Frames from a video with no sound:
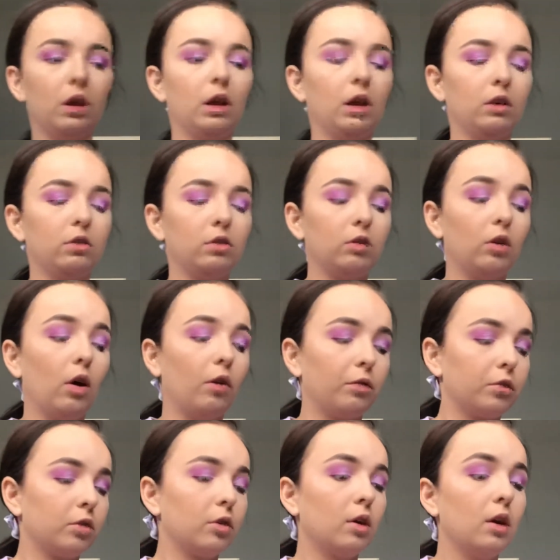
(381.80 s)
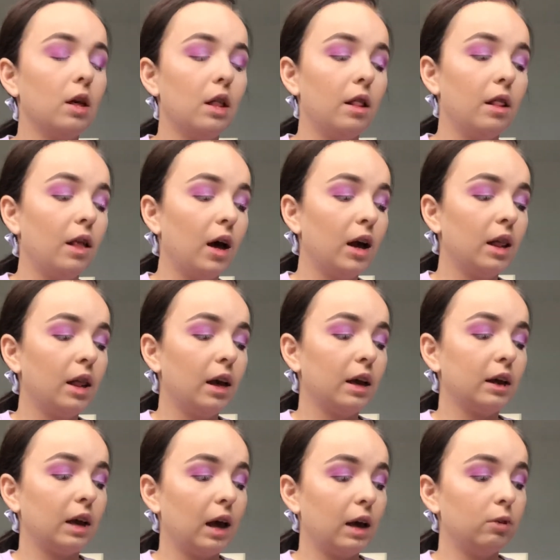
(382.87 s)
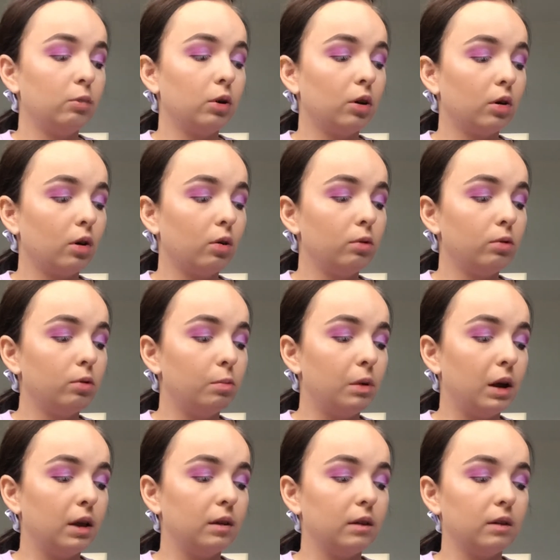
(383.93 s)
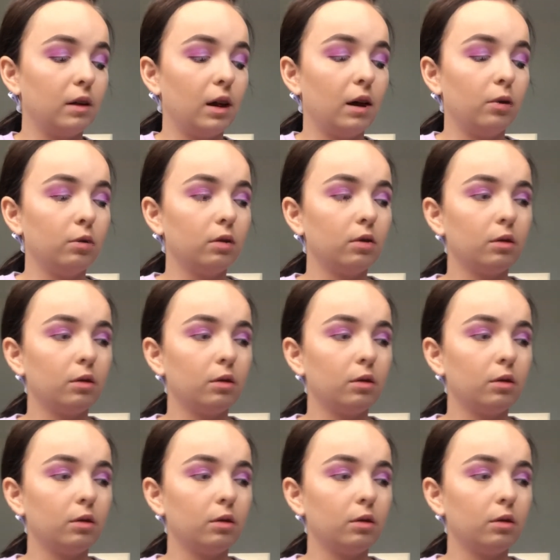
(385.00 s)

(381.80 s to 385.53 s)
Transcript: soft lilac, and we are going to blend it out.